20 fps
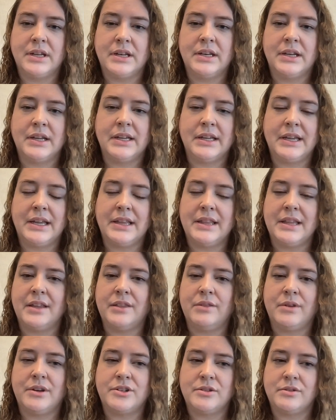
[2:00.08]
And again,
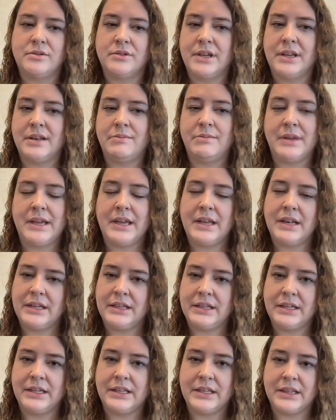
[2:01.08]
that threshold can be
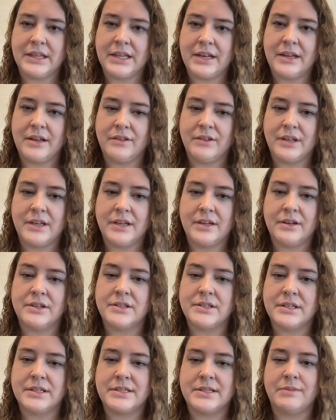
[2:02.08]
anything that
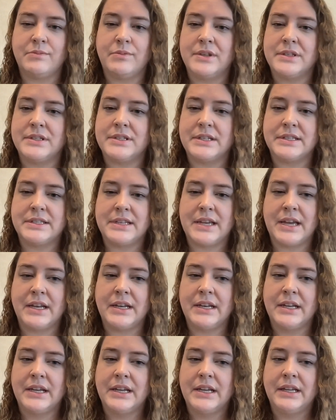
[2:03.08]
healthcare system wants to
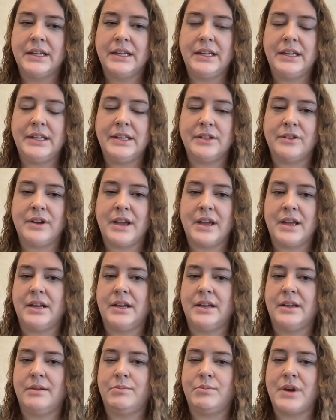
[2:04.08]
set, either at
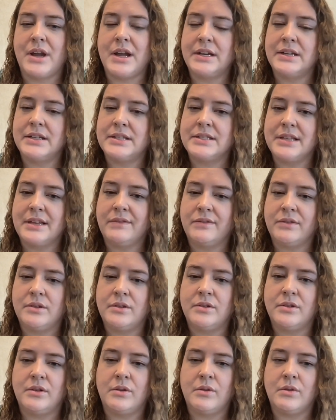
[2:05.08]
a practice
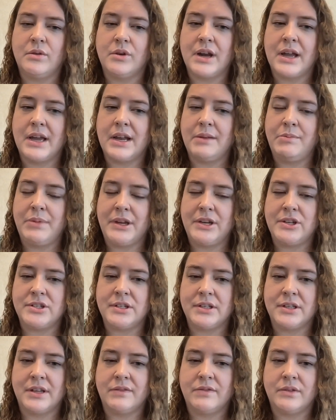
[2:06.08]
level or at a
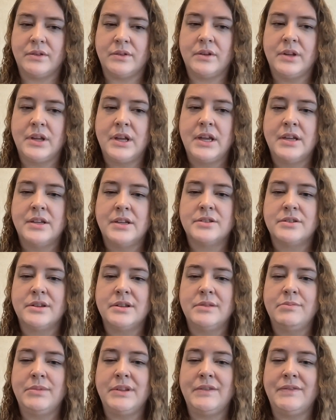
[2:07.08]
patient level. So
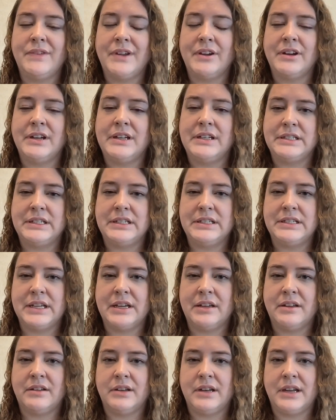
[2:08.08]
it can be very
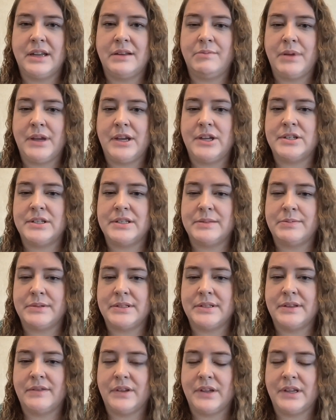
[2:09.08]
detailed and
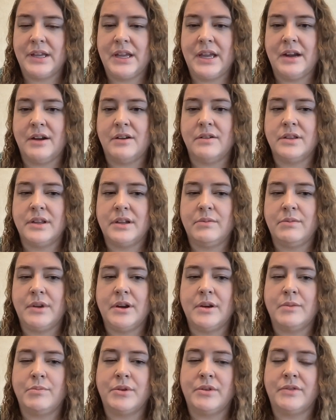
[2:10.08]
patient-specific care that
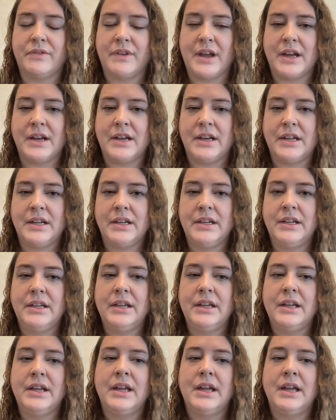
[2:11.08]
we are providing.